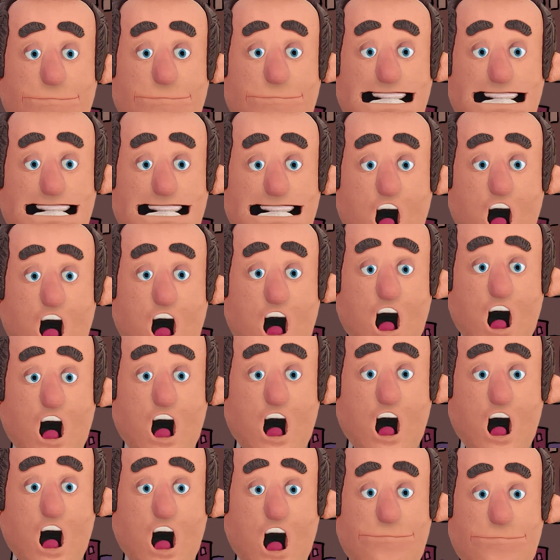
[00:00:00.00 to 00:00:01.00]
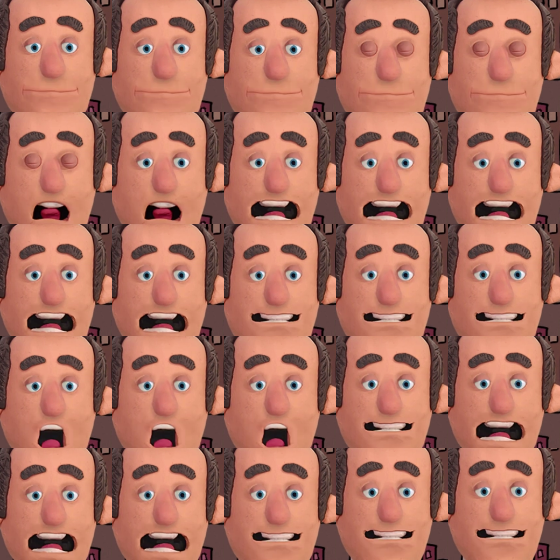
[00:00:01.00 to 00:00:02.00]
No, that
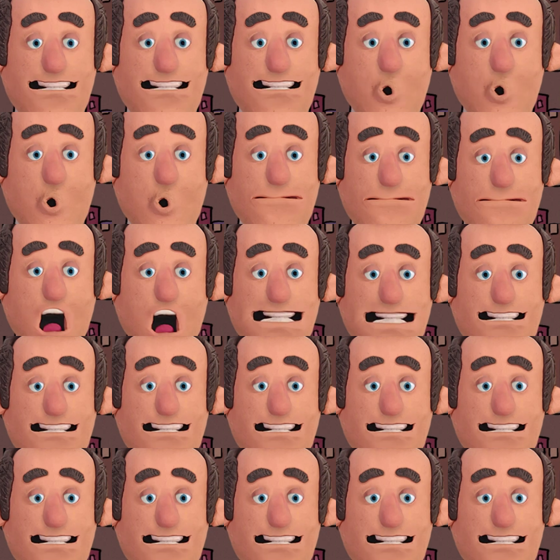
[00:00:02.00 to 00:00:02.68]
is a stupid